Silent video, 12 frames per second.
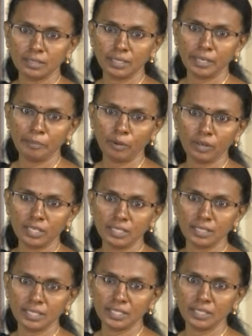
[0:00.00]
the important
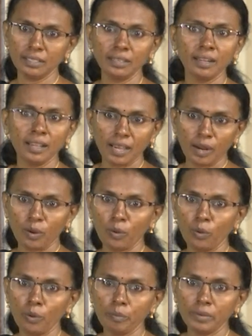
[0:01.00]
session?
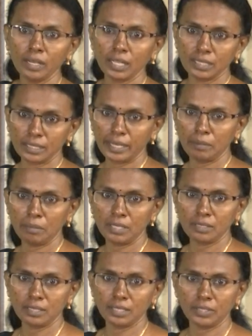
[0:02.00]
Home assignment
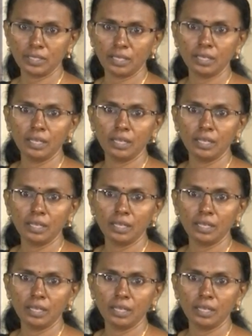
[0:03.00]
session.